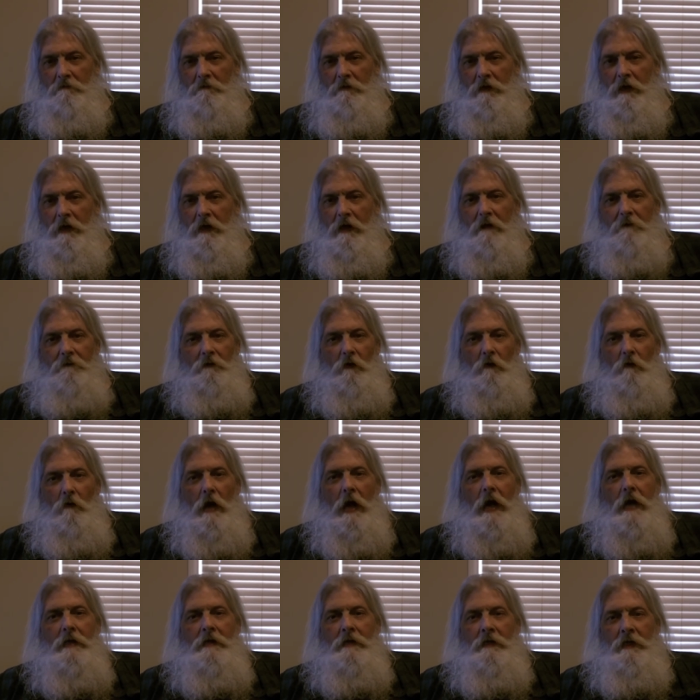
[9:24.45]
my ever
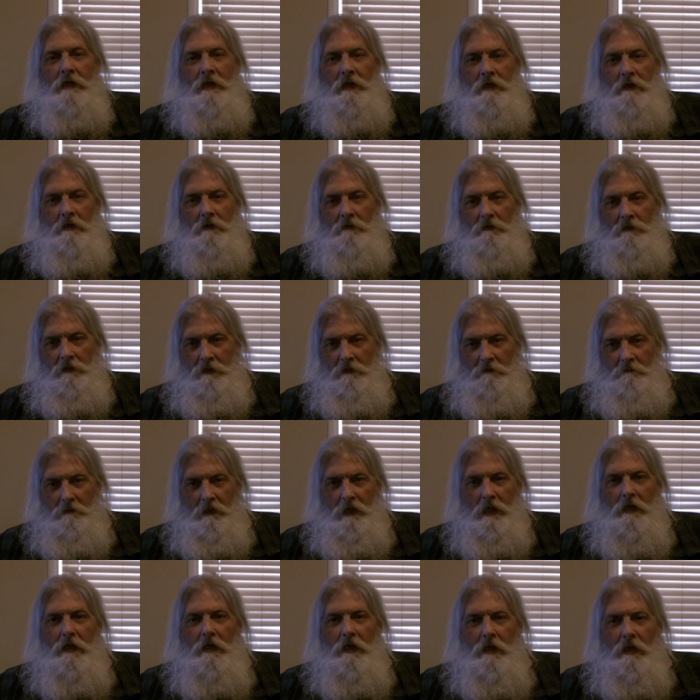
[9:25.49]
widening golden
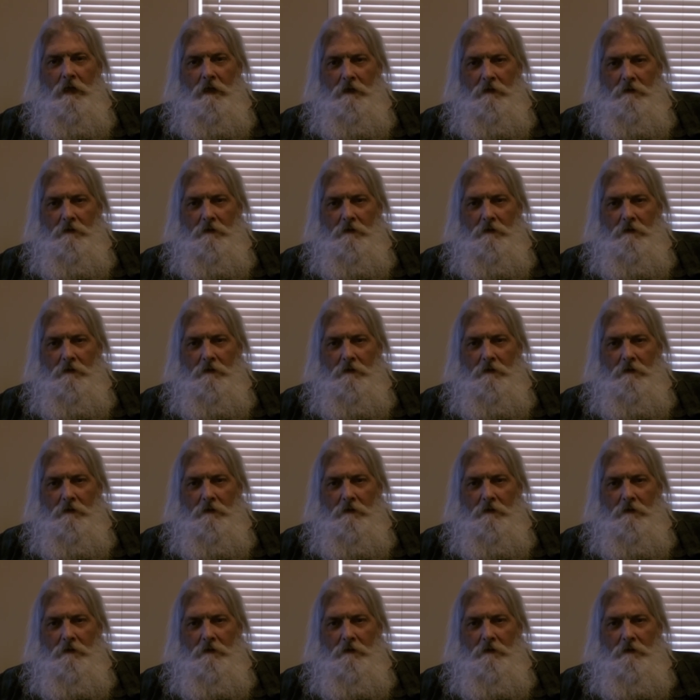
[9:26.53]
butt,